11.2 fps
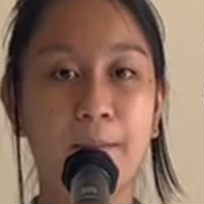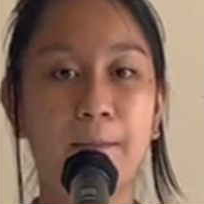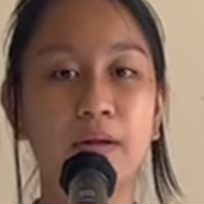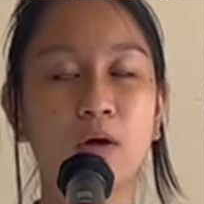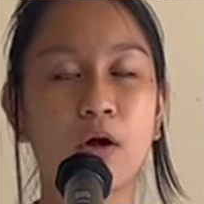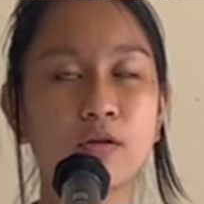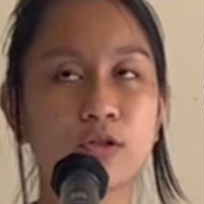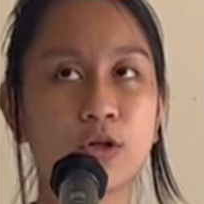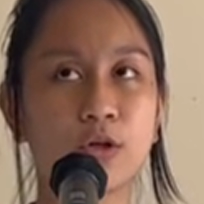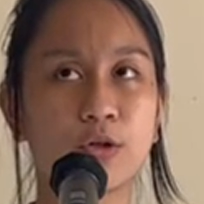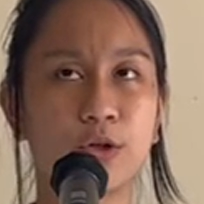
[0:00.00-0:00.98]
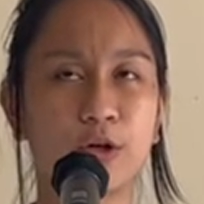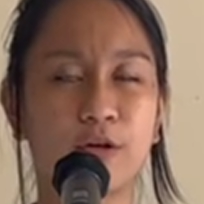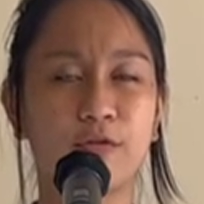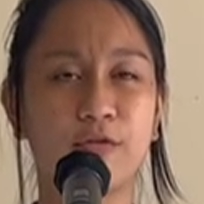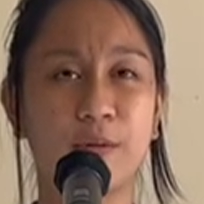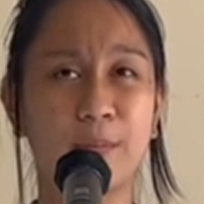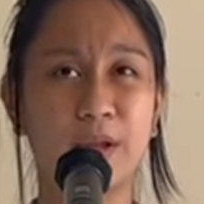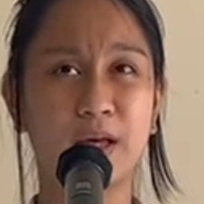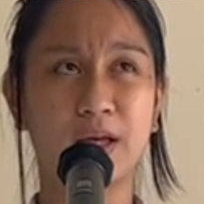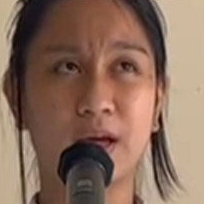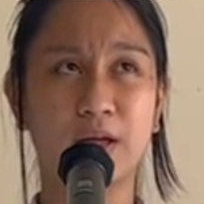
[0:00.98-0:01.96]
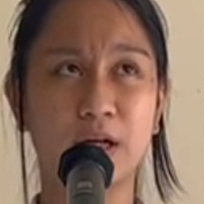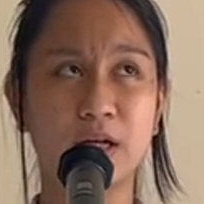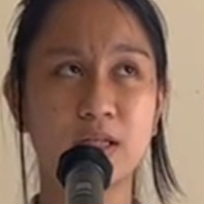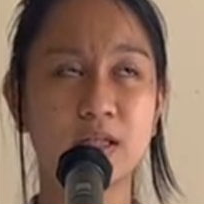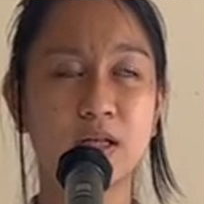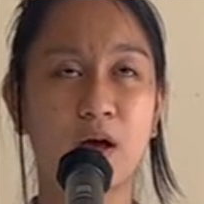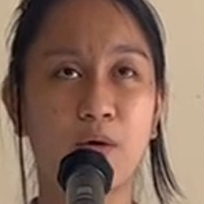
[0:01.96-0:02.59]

but also during family gatherings